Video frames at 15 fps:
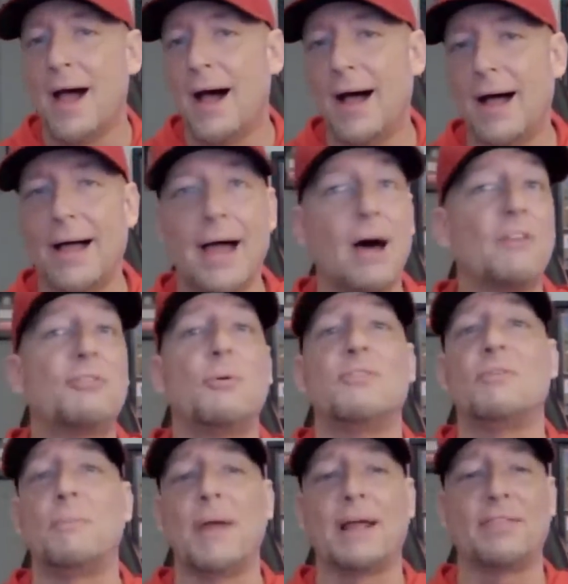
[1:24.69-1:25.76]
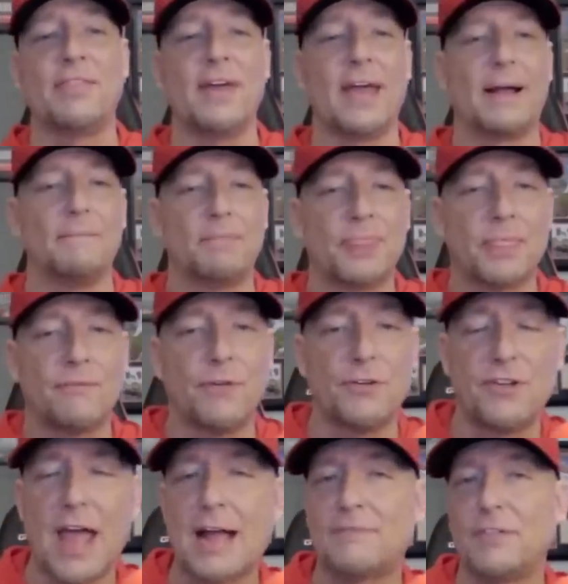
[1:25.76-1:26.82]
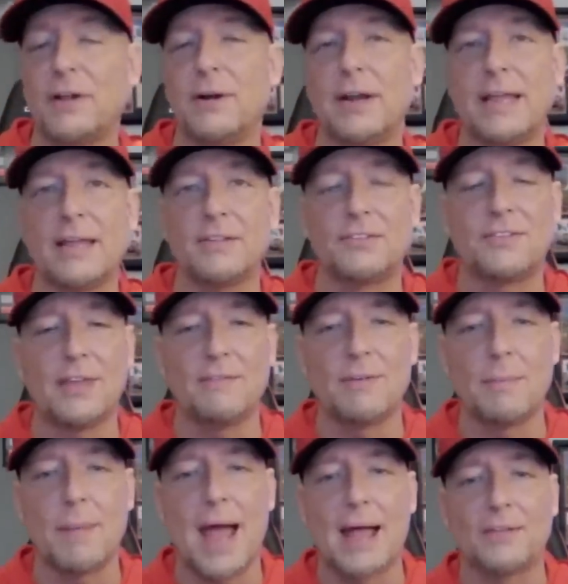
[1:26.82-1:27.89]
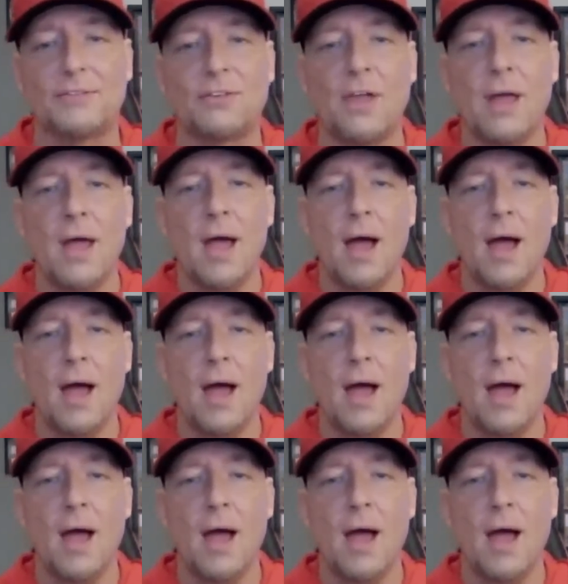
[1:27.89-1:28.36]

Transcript: Uh, help was a big thing for Jack Flaherty and Stephen Matz.